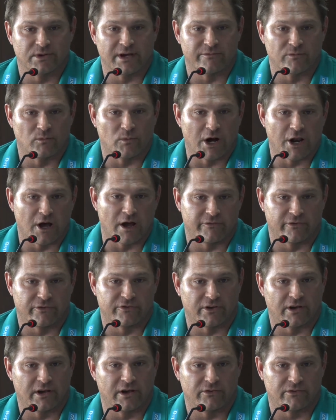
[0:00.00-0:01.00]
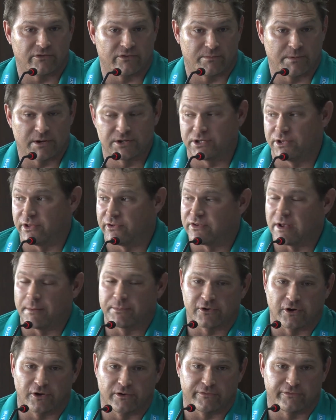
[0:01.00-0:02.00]
We haven't won overseas, especially in the
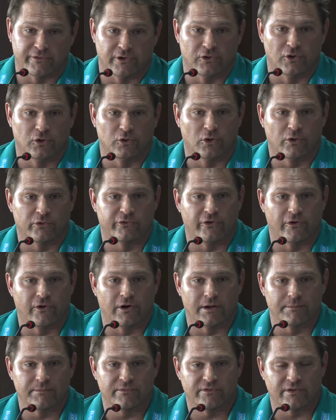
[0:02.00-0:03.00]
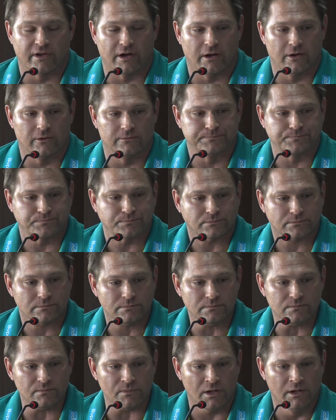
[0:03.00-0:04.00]
subcontinent, for a long, long time. So
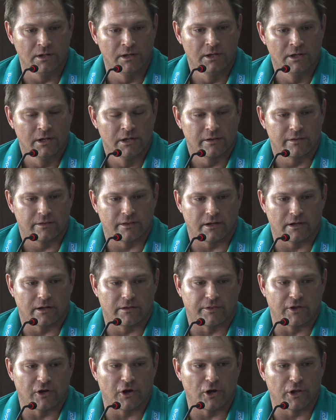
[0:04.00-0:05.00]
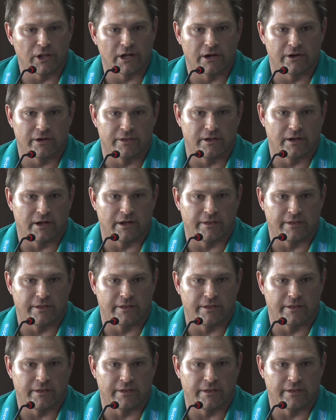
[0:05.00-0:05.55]
the the earlier and the